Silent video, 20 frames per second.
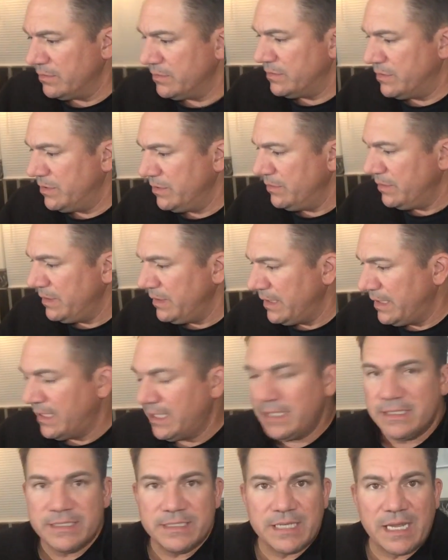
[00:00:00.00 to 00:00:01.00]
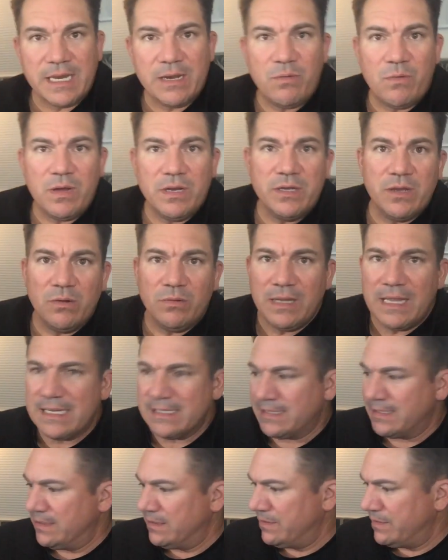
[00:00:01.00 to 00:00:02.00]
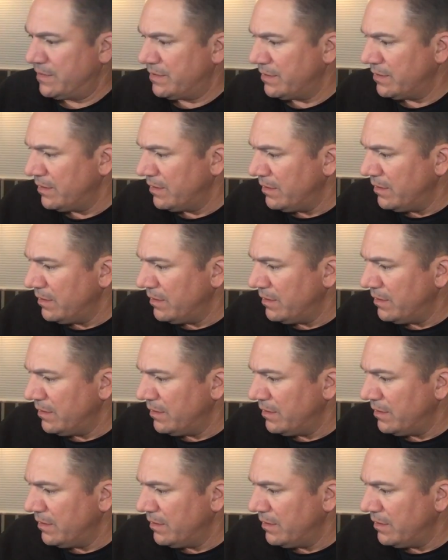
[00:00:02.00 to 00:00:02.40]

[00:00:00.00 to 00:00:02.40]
doing the kids' Taekwondo lessons.